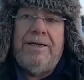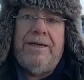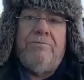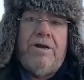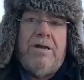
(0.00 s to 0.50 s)

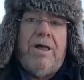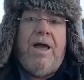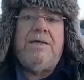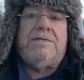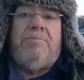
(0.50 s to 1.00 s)
It
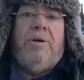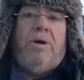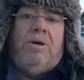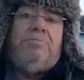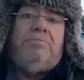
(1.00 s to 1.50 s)
relies
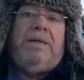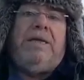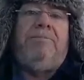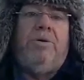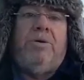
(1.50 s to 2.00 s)
upon
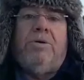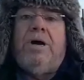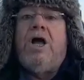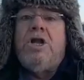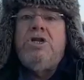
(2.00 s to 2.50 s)
people
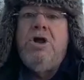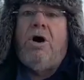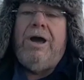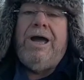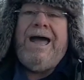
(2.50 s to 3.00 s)

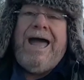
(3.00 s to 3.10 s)
not